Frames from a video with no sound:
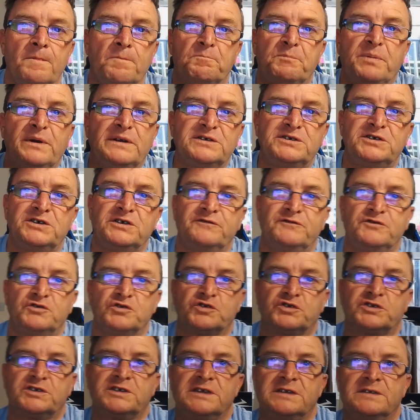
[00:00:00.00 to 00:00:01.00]
Picture you've
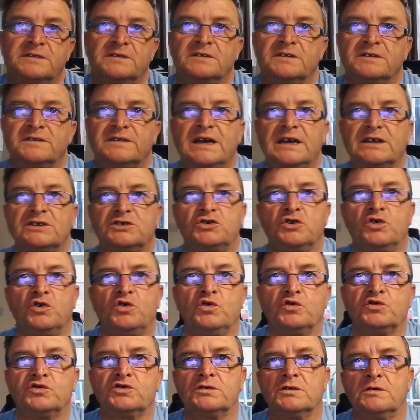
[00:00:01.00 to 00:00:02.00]
just seen. That
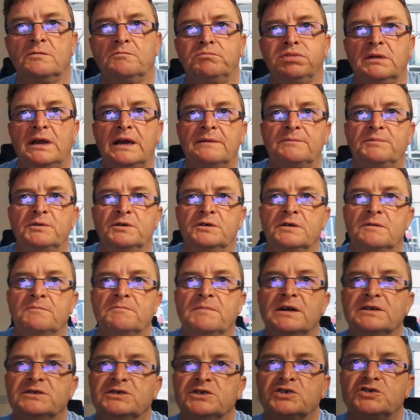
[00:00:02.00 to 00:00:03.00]
shows Blackburn
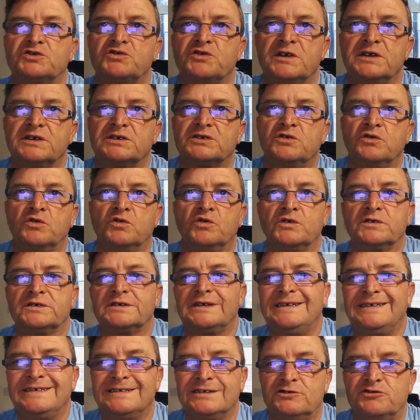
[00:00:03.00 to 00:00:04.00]
Magistrates Court,
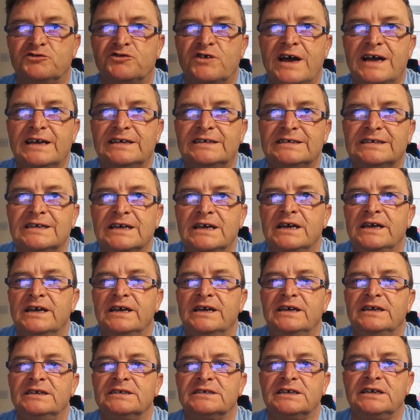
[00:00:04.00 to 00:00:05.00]
its address,
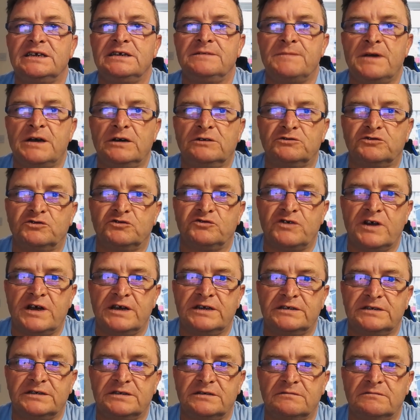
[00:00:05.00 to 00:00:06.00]
its email
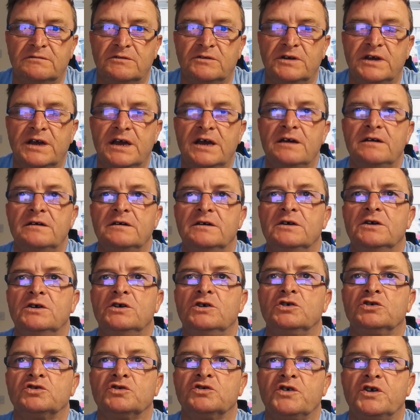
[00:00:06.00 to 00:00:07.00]
address. Okay?
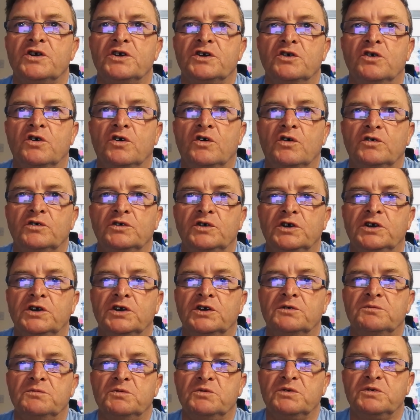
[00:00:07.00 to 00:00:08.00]
So there you go. You can
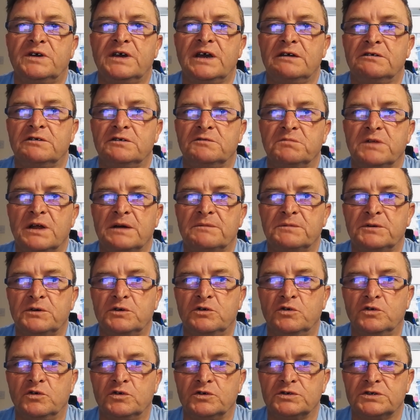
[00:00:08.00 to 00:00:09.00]
communicate with the Blackburn
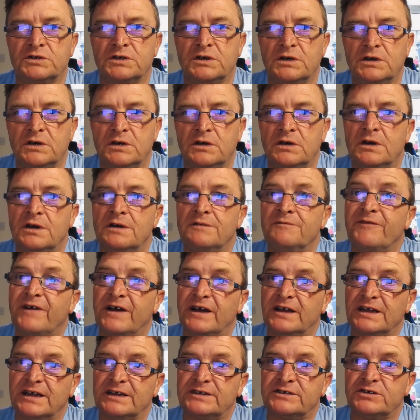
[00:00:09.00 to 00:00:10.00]
Court via
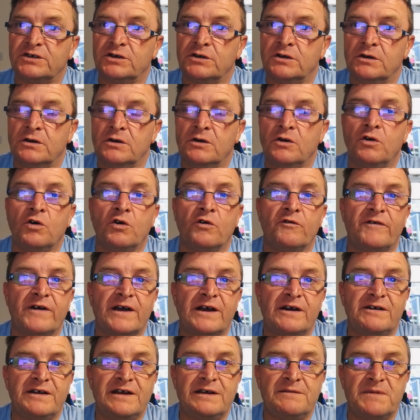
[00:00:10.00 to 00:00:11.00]
letter or
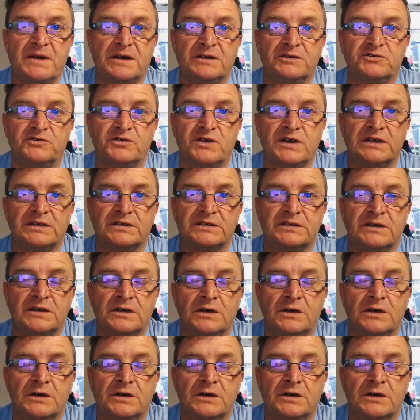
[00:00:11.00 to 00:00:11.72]
via email address.